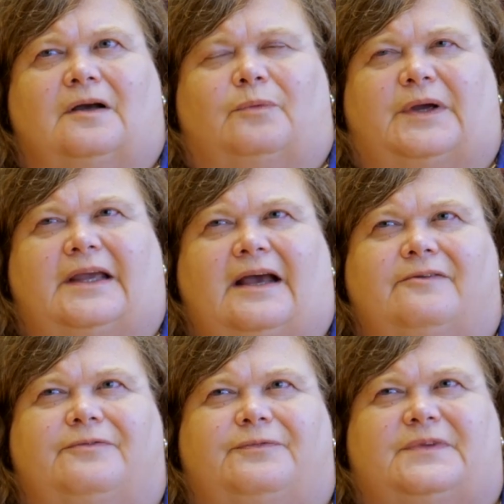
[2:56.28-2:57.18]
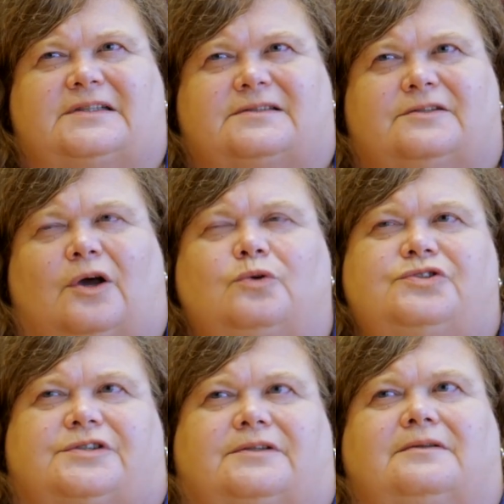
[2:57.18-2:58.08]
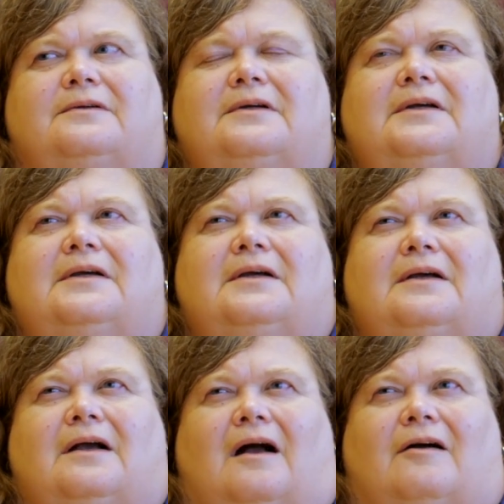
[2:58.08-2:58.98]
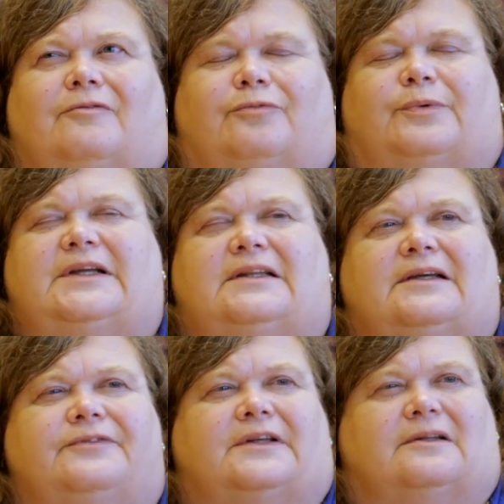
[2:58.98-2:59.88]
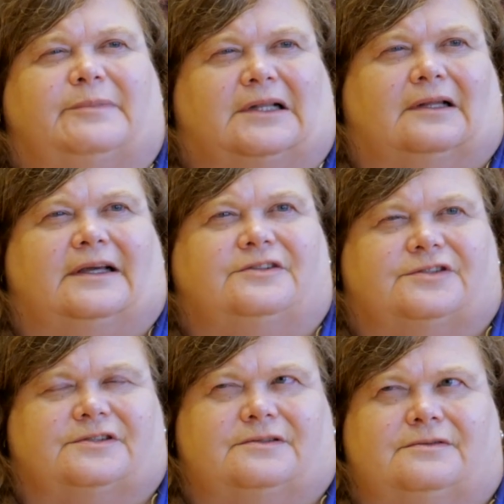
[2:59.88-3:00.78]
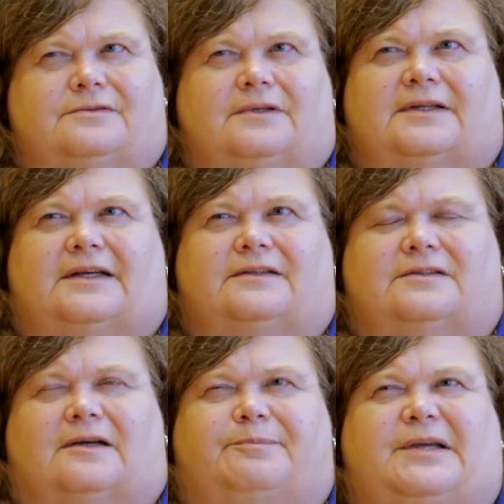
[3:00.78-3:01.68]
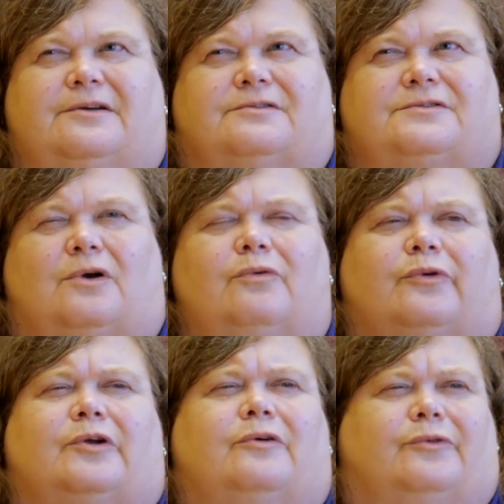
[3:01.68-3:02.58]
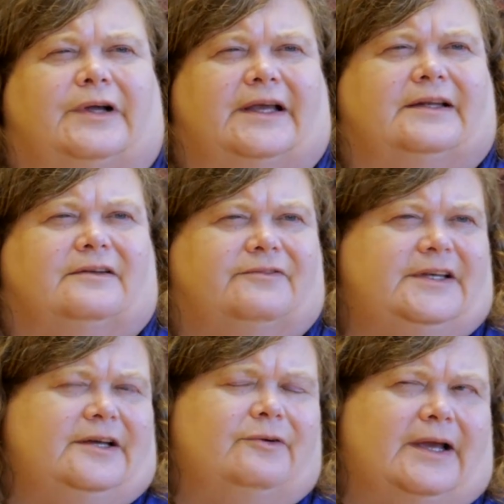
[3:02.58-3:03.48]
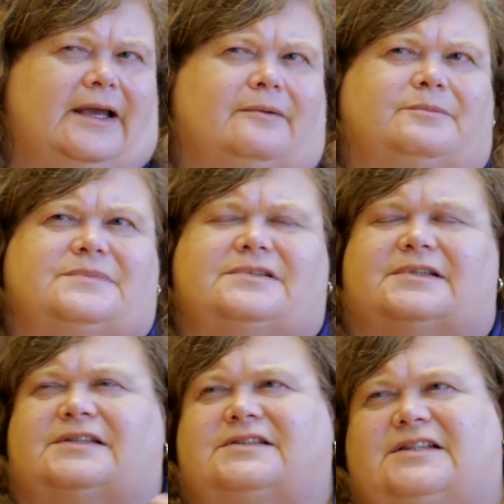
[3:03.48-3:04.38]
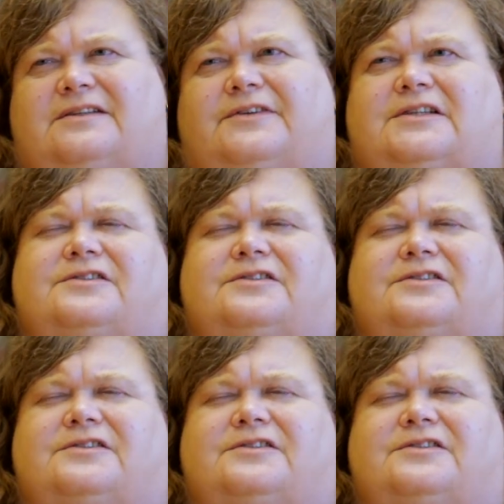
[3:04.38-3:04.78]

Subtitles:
We have this notion of reliving the Middle Ages that appears over and over again in video games, in TV